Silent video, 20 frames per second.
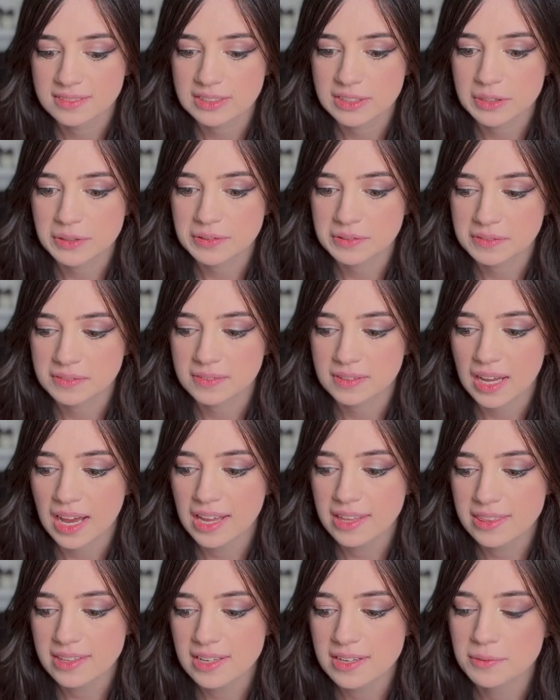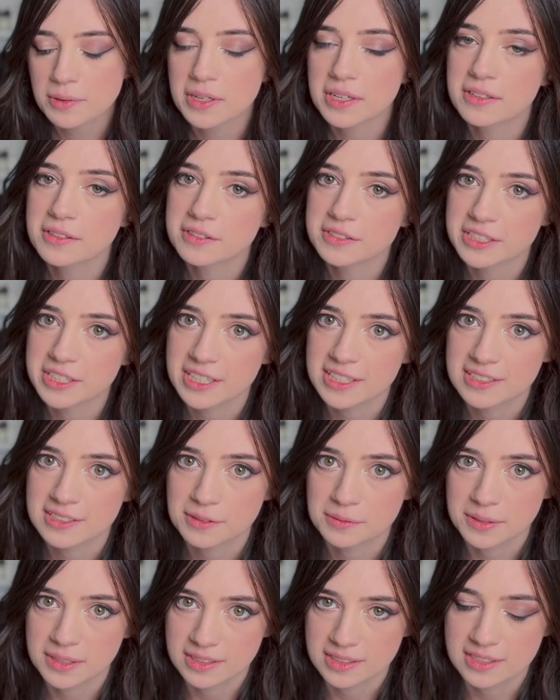So, I think what Uncle
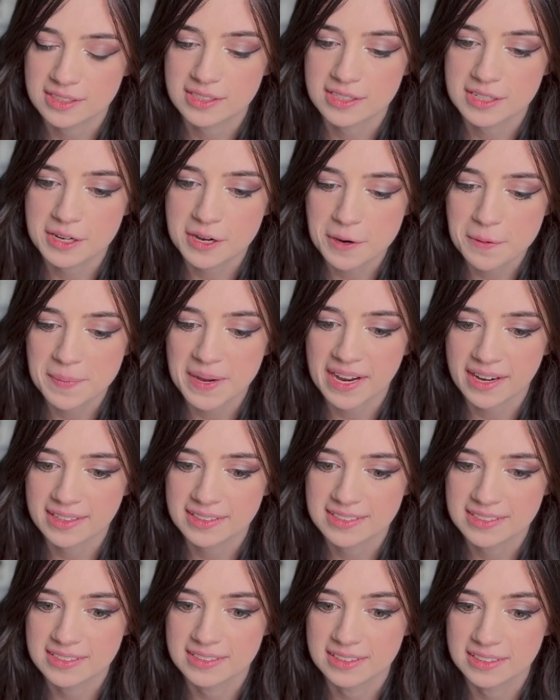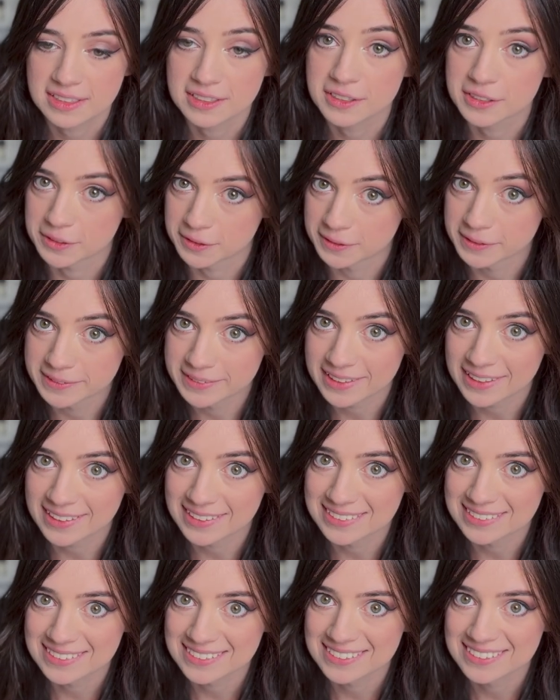Jason wants is to go back to the good old
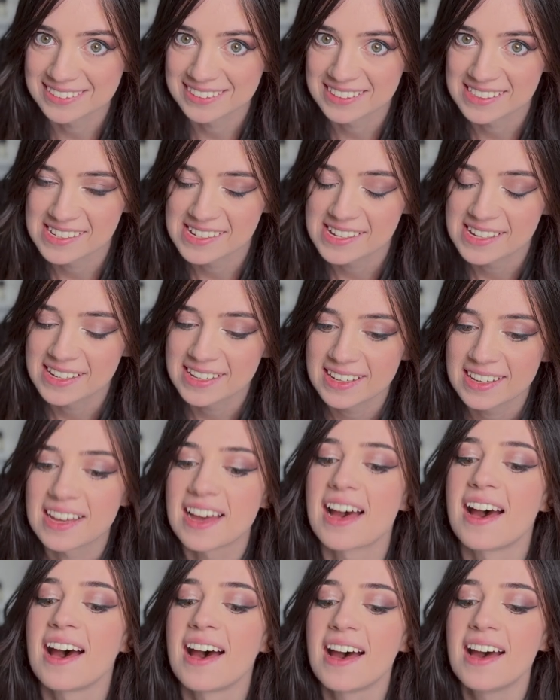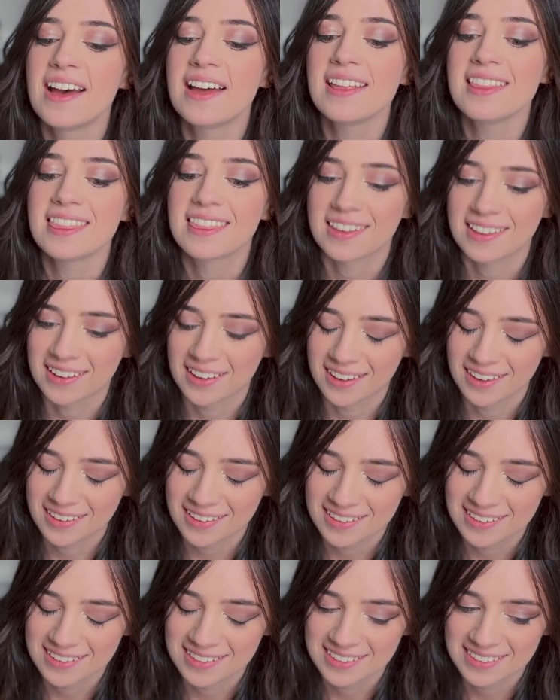days. I
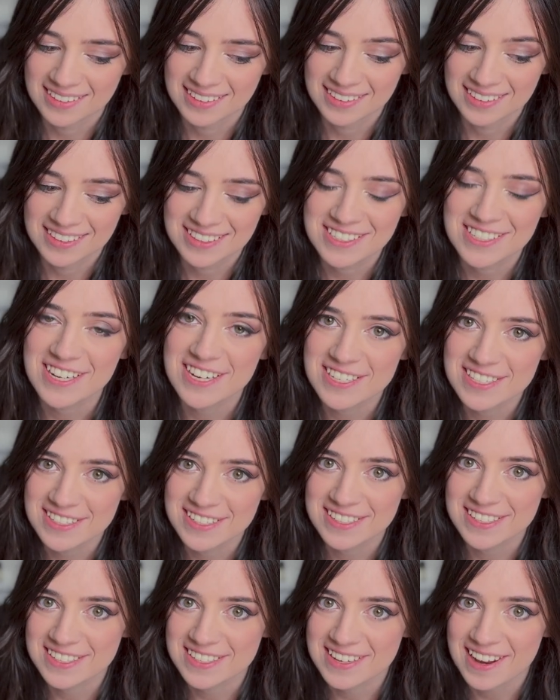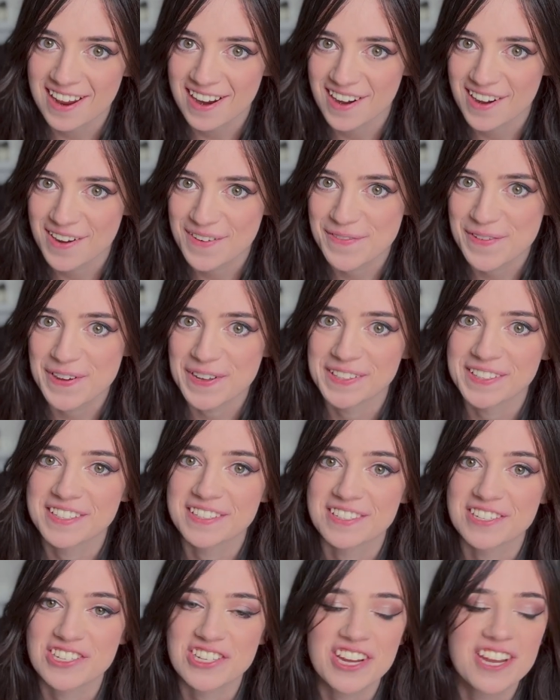think Jason is tired of all
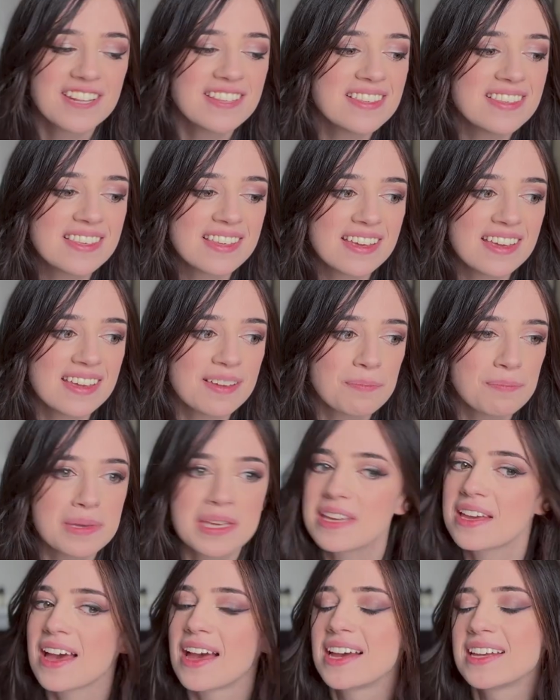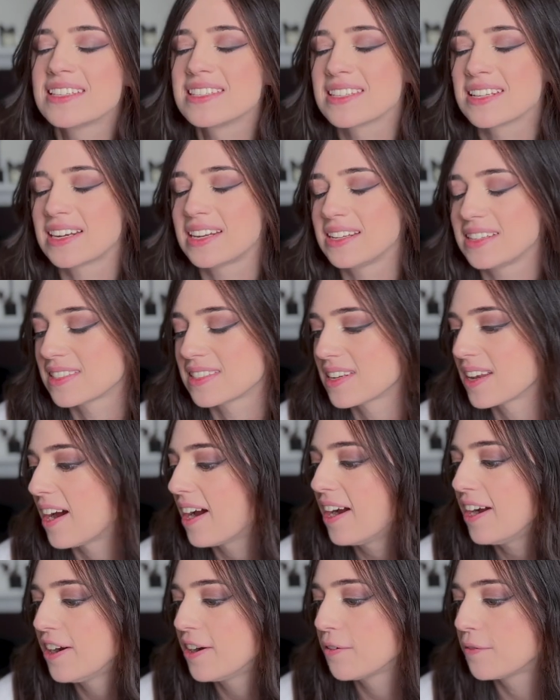this Gen Z BS, and
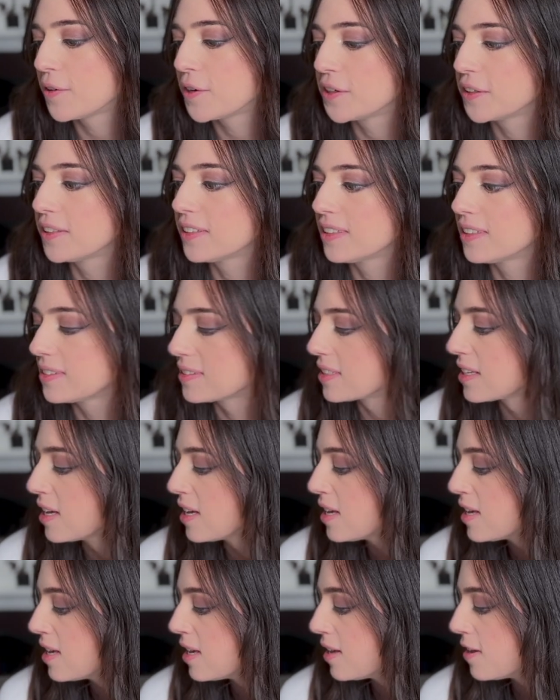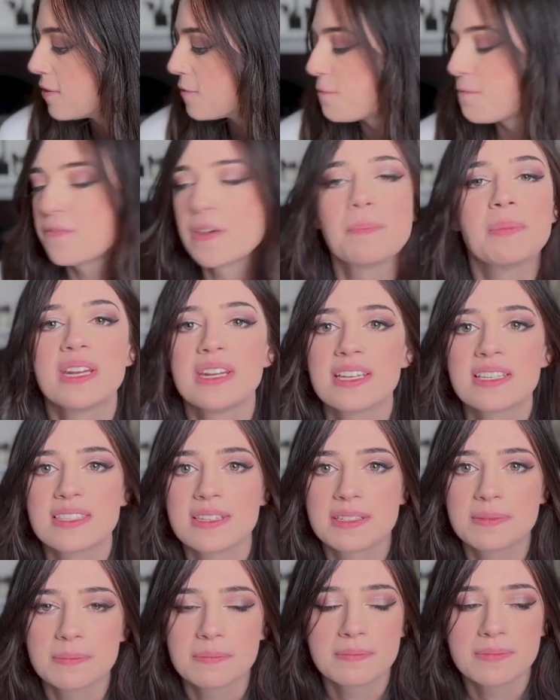tired of all these
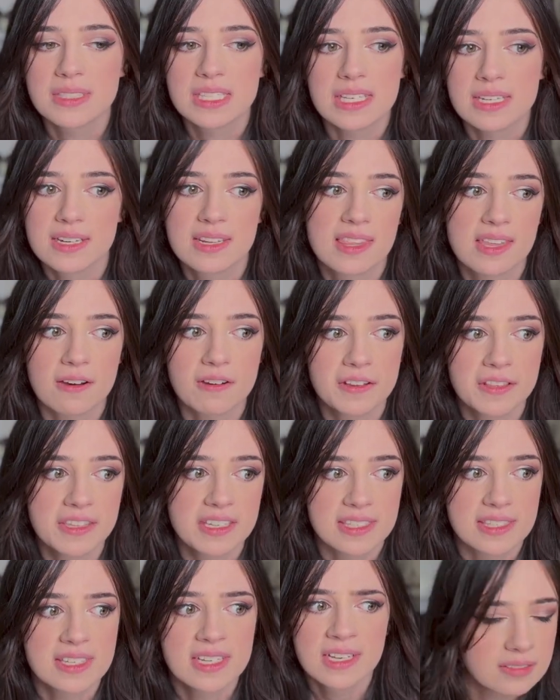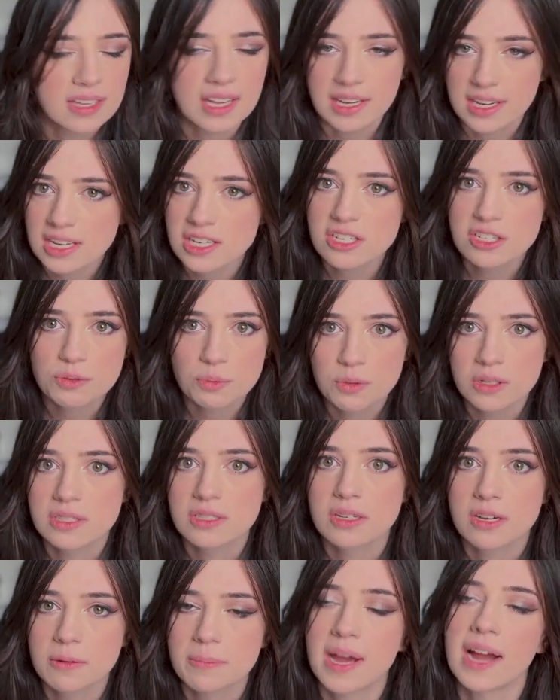feminisms and all this, and he just wants
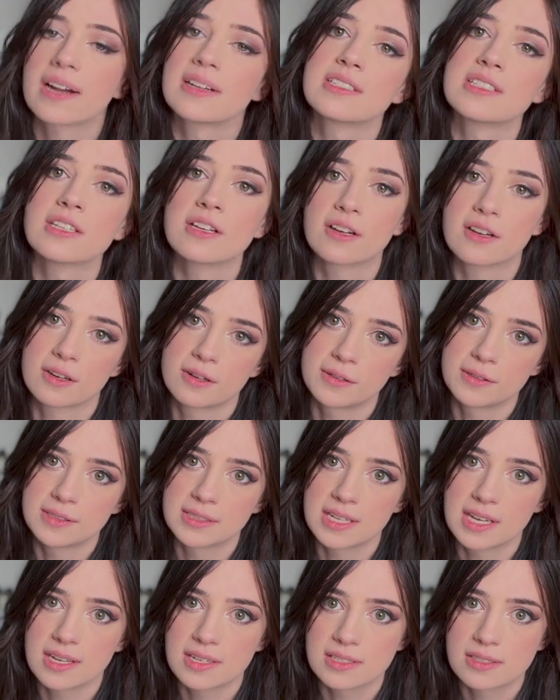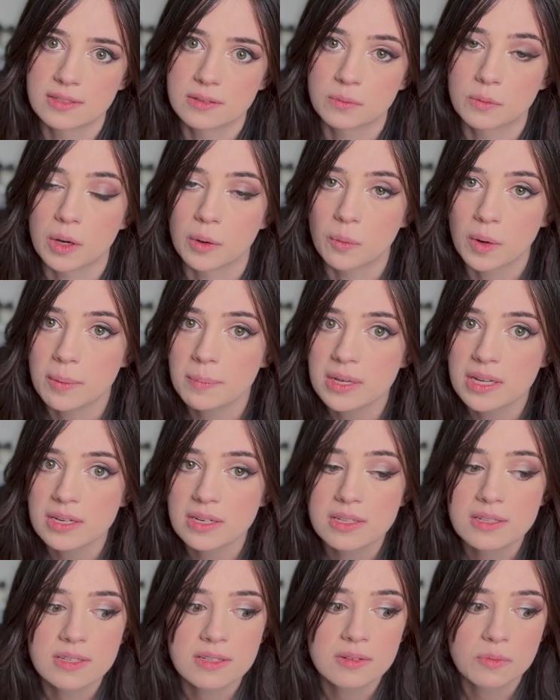to go back to the good old days, where women
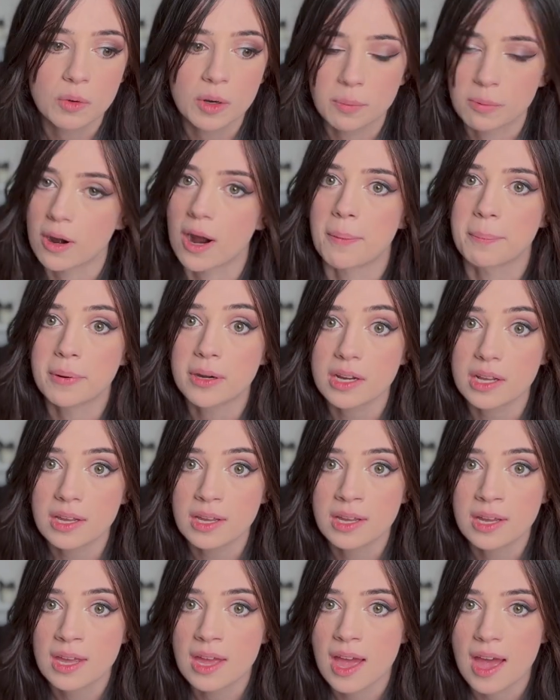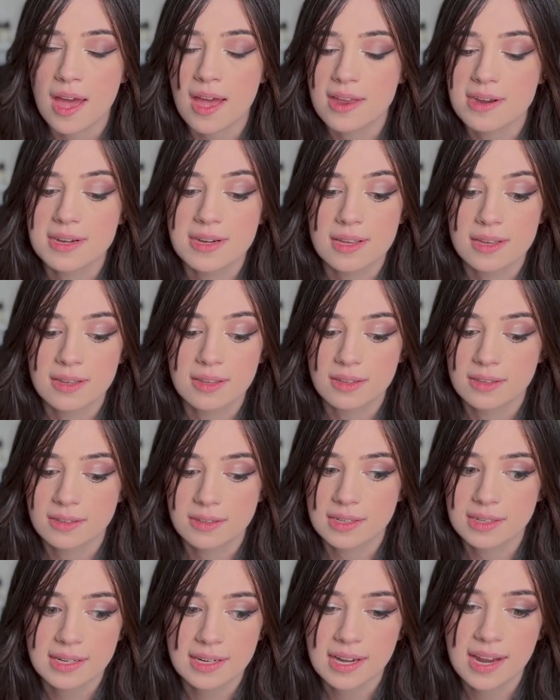were property, and
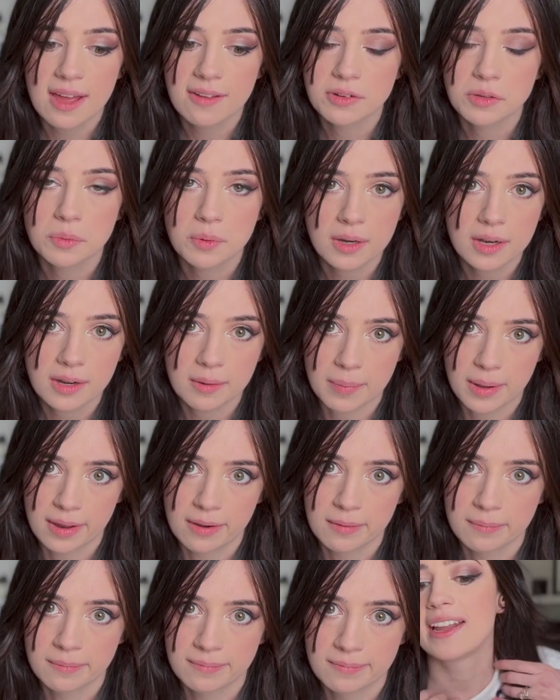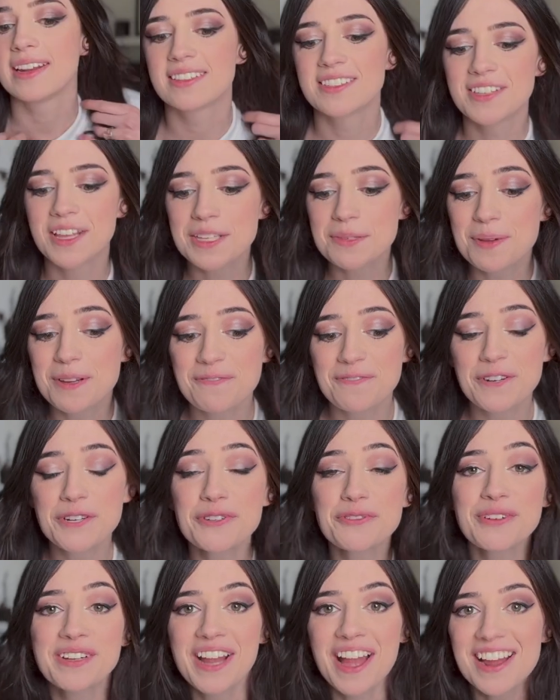you didn't have to worry about them. So that's my
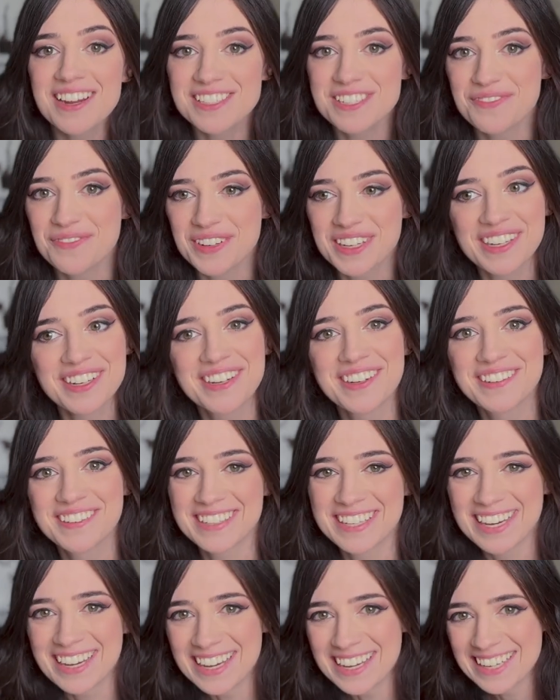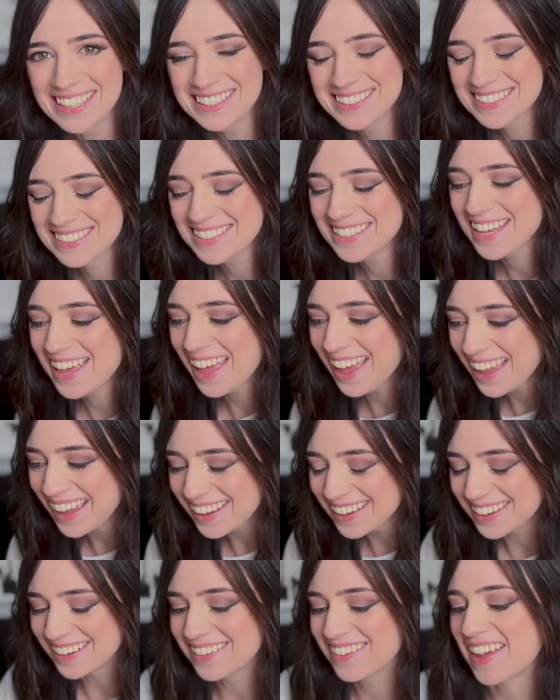first reaction video, guys!
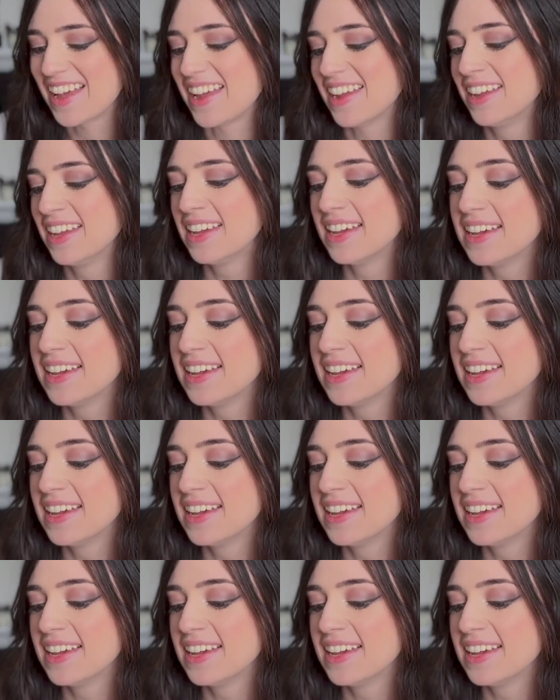Yay! Okay.